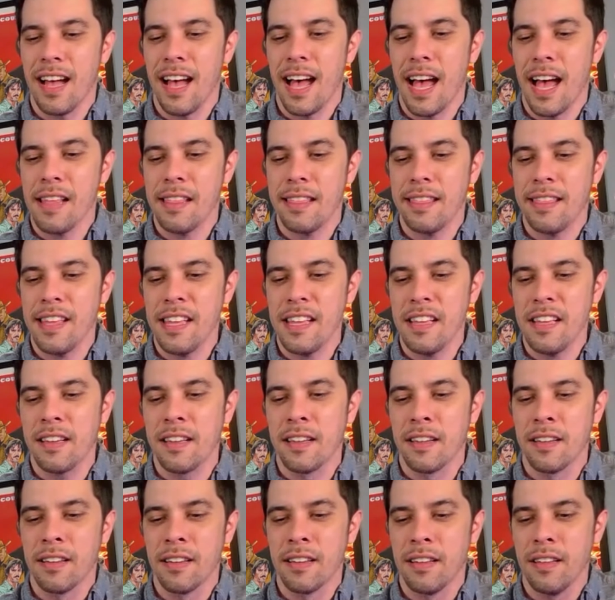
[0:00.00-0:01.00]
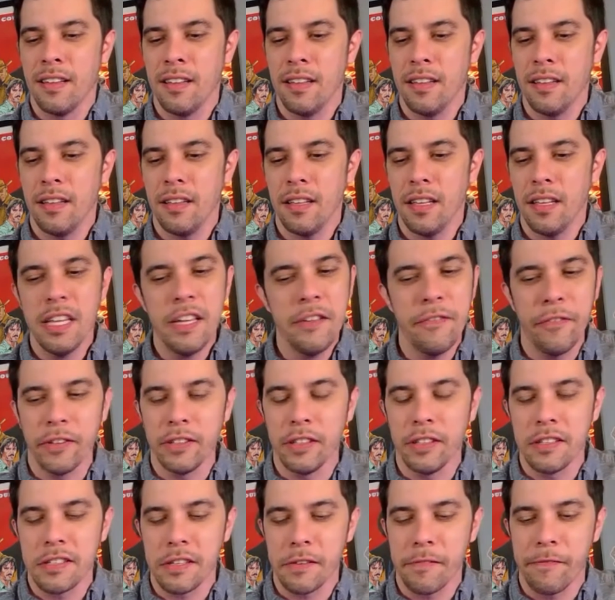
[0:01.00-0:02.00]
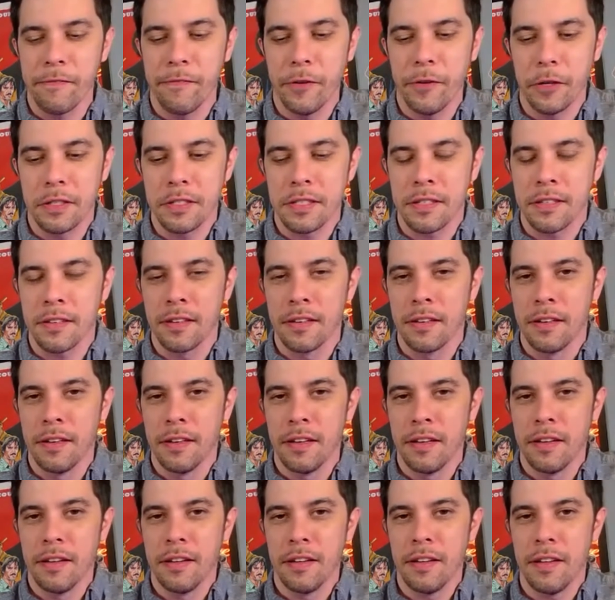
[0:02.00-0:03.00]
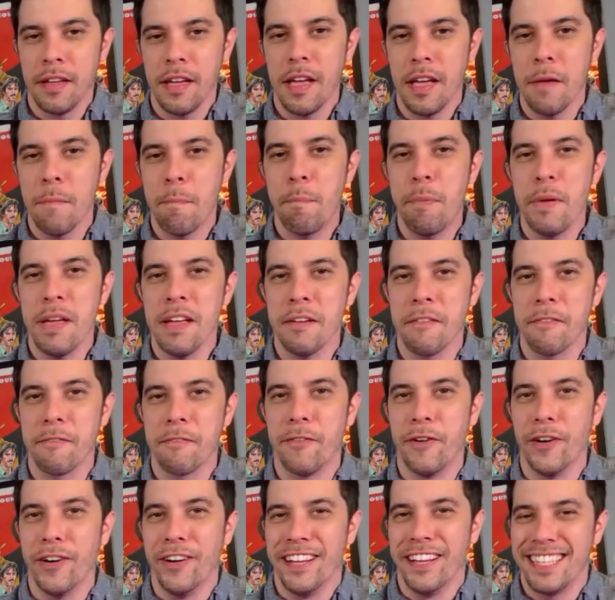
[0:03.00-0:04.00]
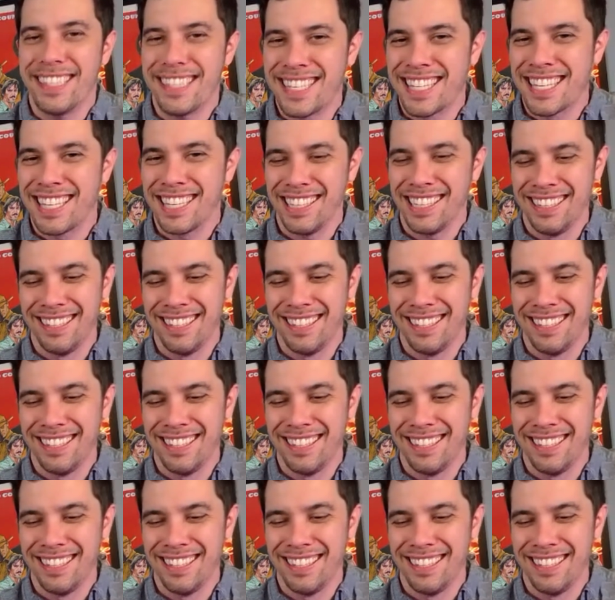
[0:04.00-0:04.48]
I think evil is afoot. A Bigfoot.